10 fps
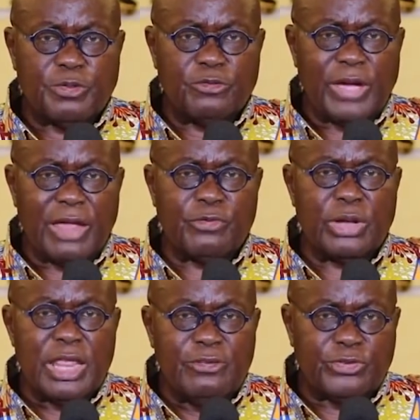provide
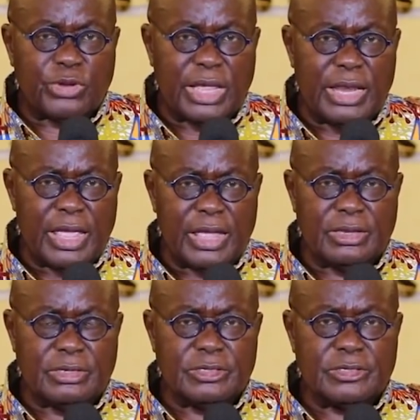relief to
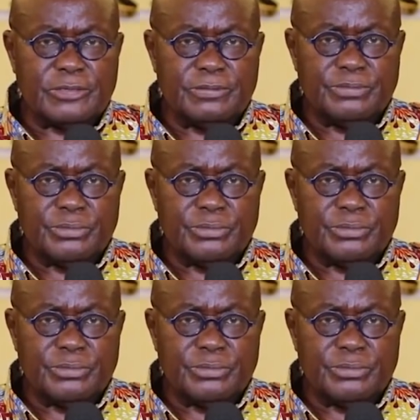Ghanaians,